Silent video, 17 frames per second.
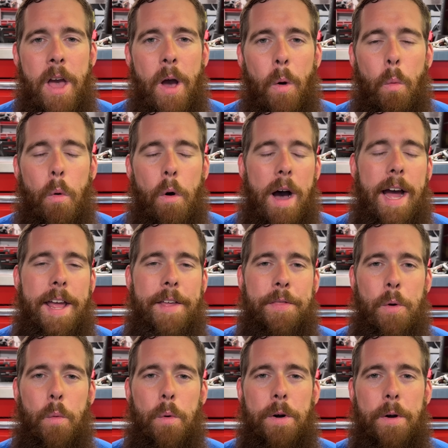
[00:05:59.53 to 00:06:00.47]
why in
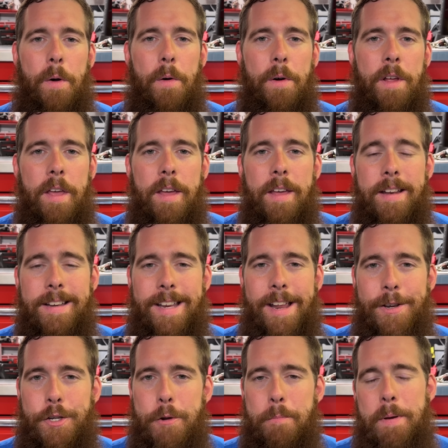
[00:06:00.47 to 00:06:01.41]
the world
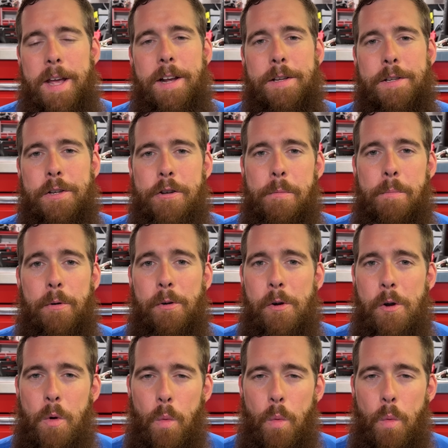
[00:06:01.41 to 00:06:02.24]
did you pick Subaru?